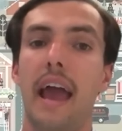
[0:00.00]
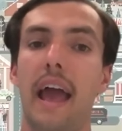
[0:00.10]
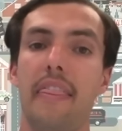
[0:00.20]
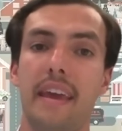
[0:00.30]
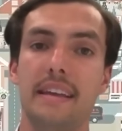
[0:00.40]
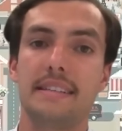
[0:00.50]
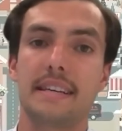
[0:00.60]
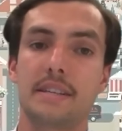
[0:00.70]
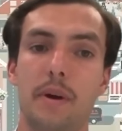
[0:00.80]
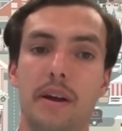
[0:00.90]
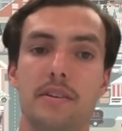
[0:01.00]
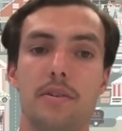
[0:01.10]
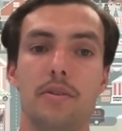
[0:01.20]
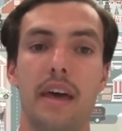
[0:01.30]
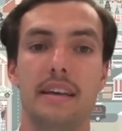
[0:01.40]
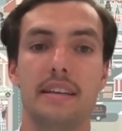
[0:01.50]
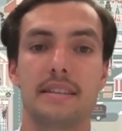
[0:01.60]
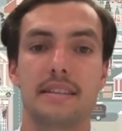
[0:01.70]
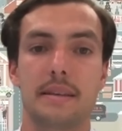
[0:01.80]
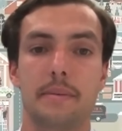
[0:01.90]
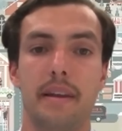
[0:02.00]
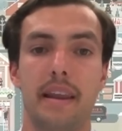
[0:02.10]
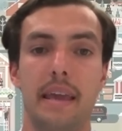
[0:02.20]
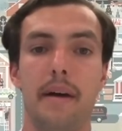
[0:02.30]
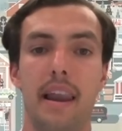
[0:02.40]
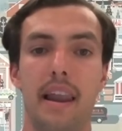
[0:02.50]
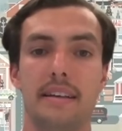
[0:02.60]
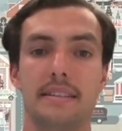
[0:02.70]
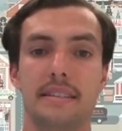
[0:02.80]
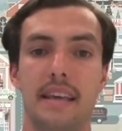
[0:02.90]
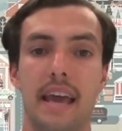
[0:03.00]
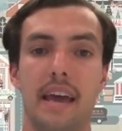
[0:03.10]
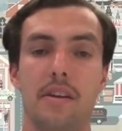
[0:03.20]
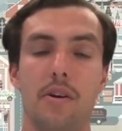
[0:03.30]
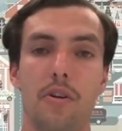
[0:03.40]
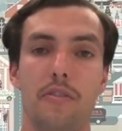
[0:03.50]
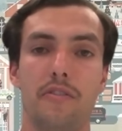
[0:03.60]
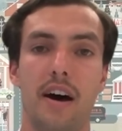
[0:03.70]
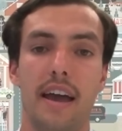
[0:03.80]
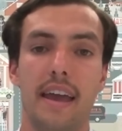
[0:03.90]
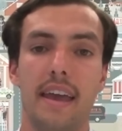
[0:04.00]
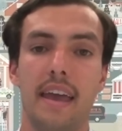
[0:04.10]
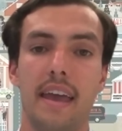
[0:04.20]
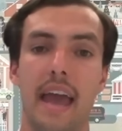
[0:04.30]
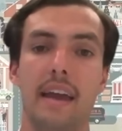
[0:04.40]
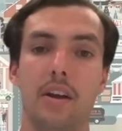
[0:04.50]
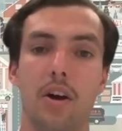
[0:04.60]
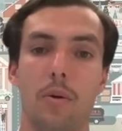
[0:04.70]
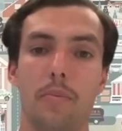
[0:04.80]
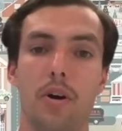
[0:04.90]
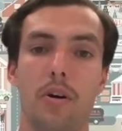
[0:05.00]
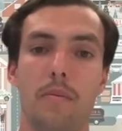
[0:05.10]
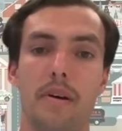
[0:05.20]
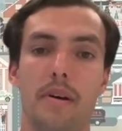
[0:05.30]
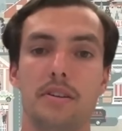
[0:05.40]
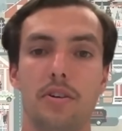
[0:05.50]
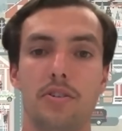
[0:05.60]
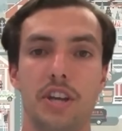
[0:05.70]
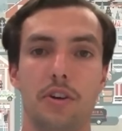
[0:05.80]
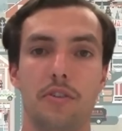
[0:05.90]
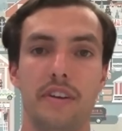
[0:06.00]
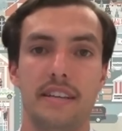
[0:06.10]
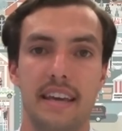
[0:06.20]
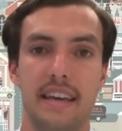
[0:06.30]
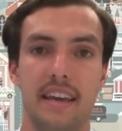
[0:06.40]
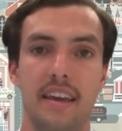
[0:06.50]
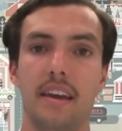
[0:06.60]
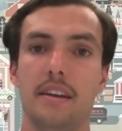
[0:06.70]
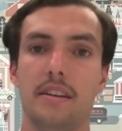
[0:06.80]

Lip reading: and the easiest way to do that is to simply email us at notify@comcom.govt